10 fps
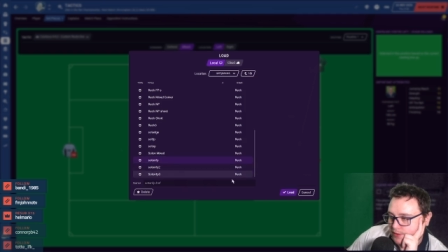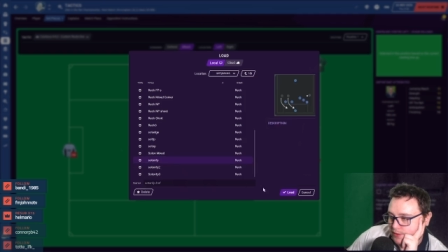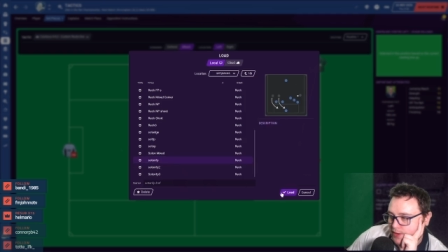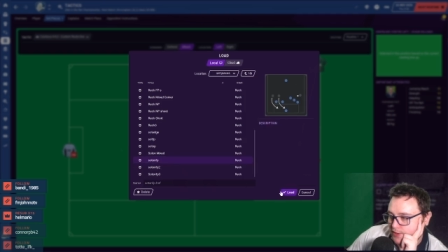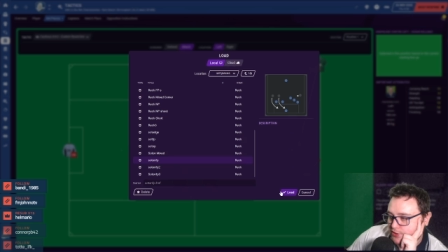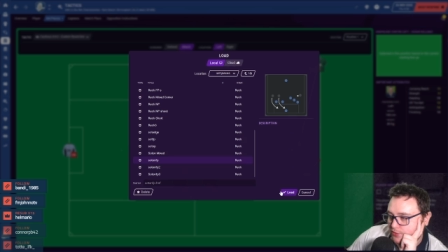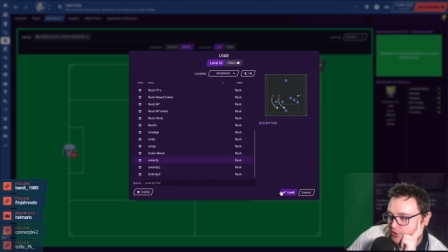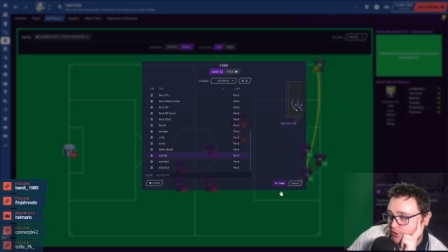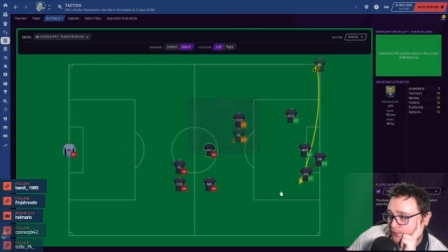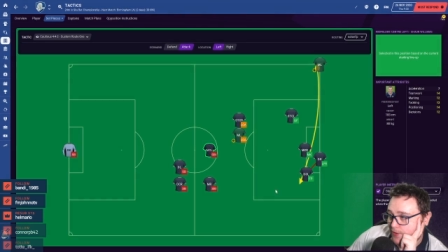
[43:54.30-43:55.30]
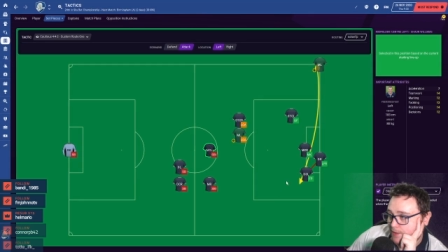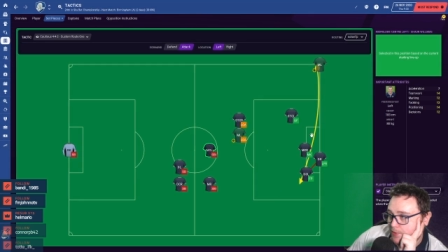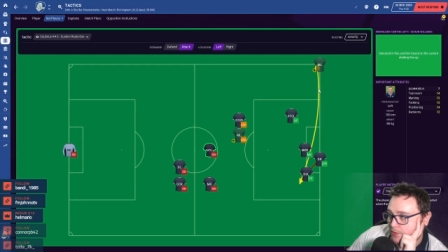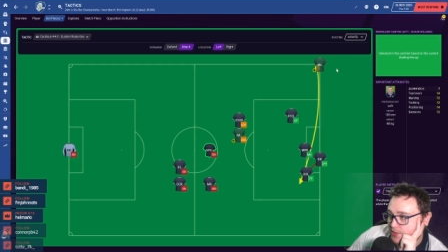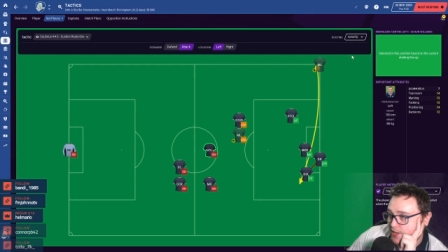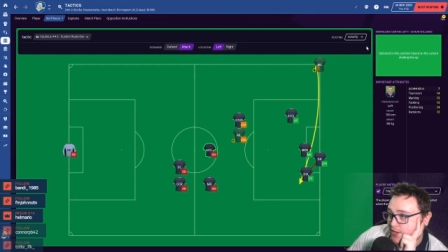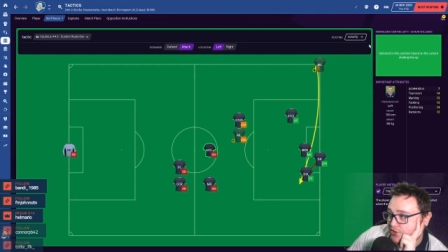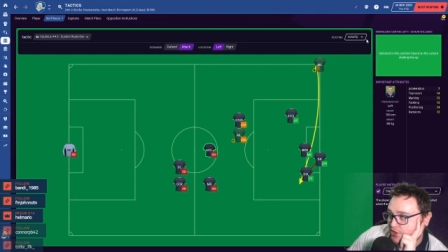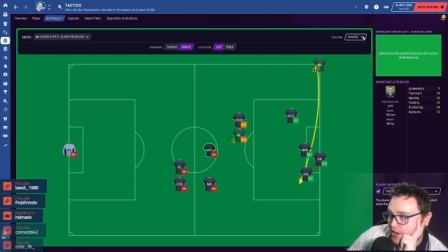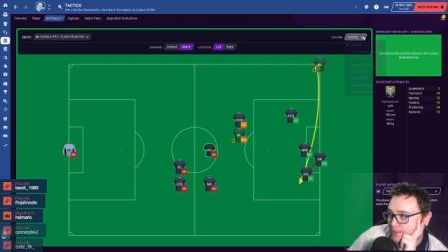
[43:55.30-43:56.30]
Yeah, I'll just do far post
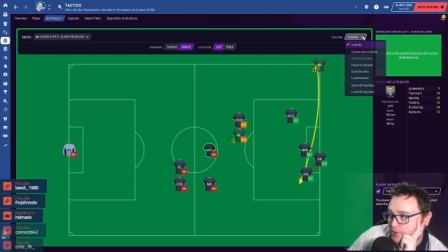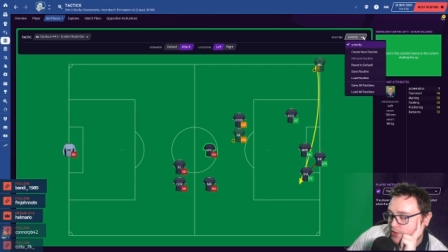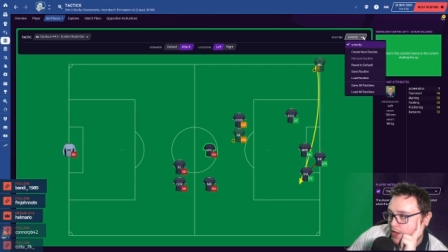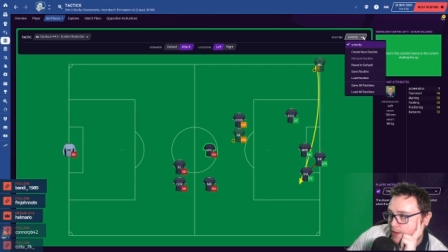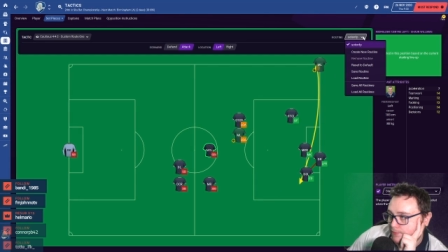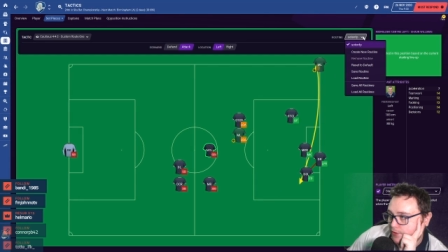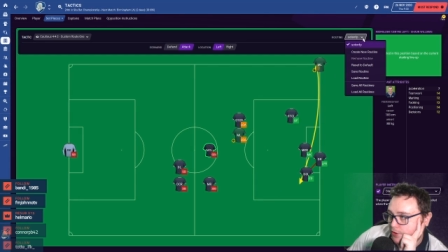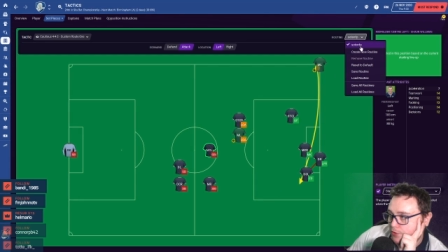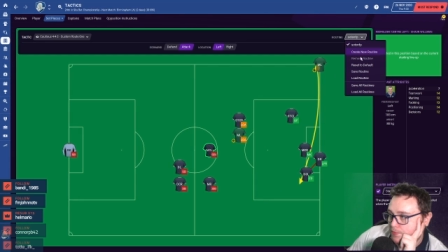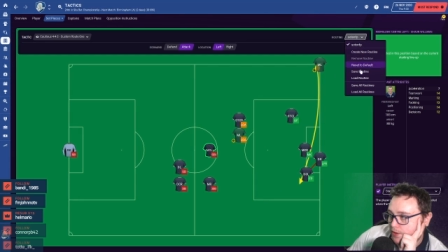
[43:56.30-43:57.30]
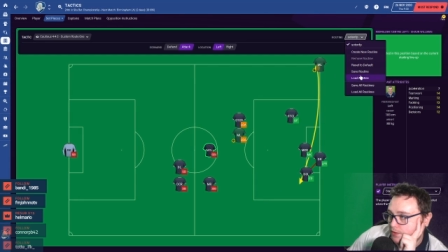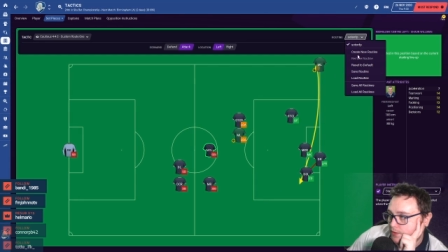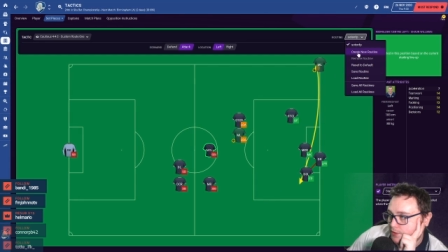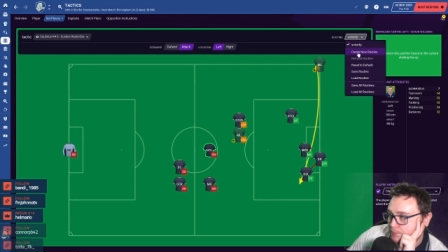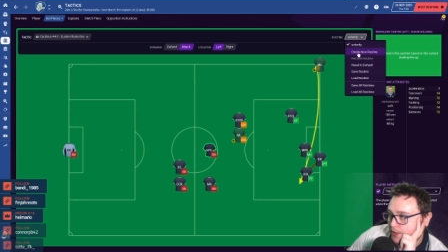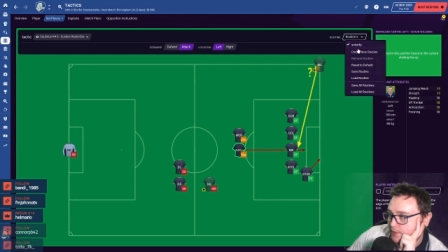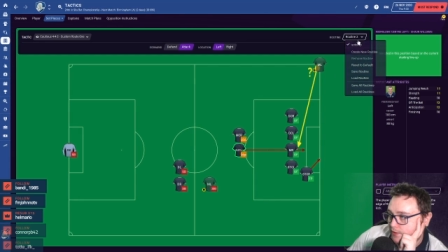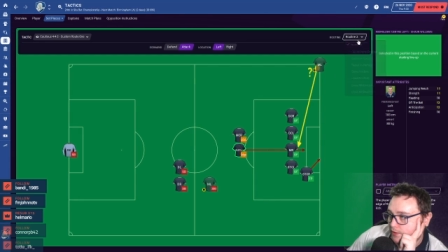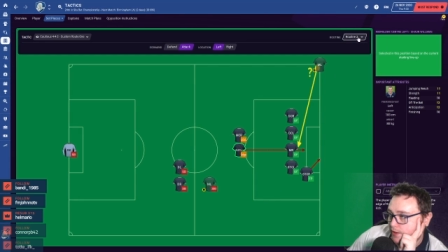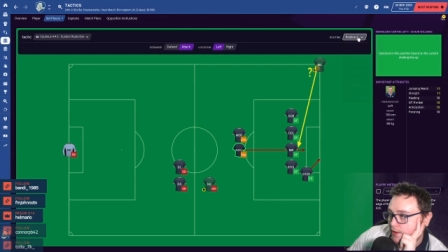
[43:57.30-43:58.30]
each time and just aim for Cooper. That's
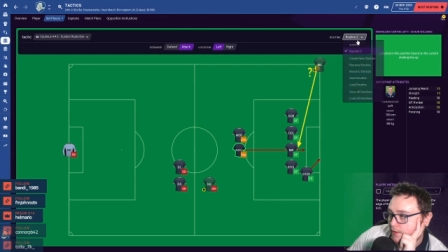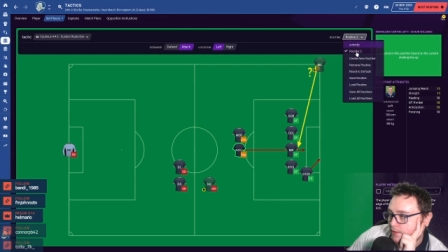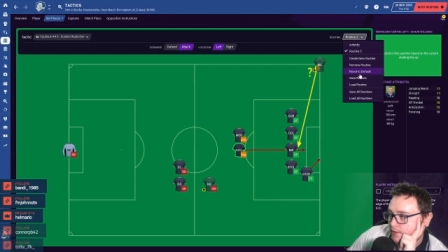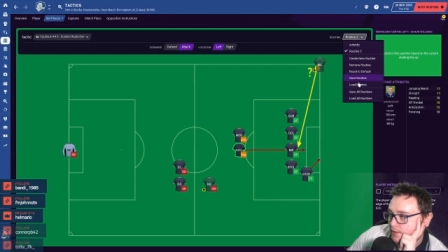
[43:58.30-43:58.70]
basically it.